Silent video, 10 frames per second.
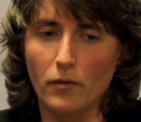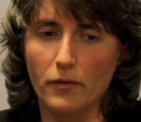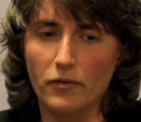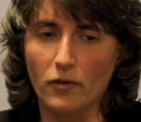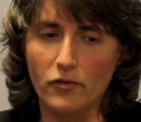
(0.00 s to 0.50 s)

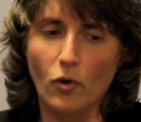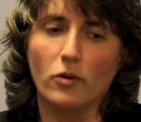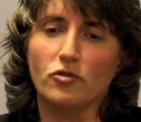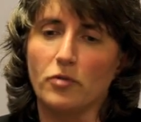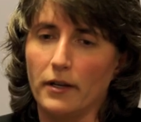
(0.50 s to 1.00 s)
this
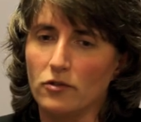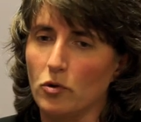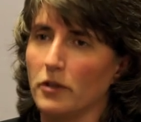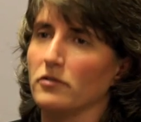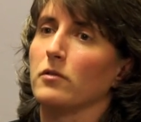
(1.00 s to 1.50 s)
whole trend
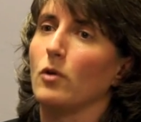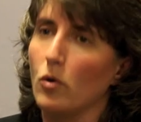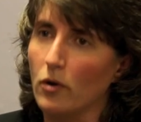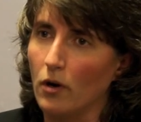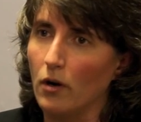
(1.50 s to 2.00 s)
towards
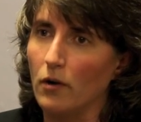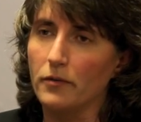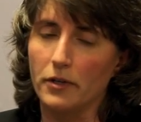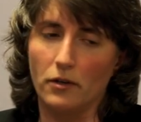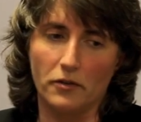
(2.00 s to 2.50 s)

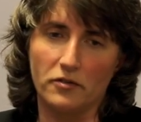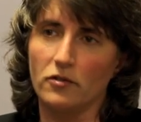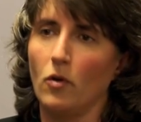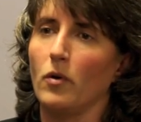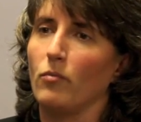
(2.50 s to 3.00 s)
local, is
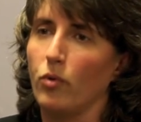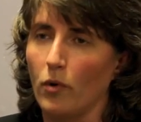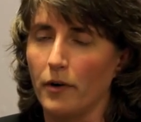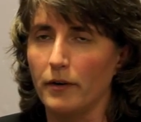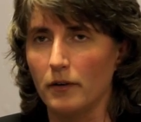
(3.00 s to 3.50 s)
so
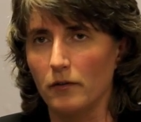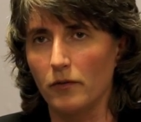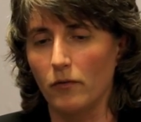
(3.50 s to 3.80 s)
important,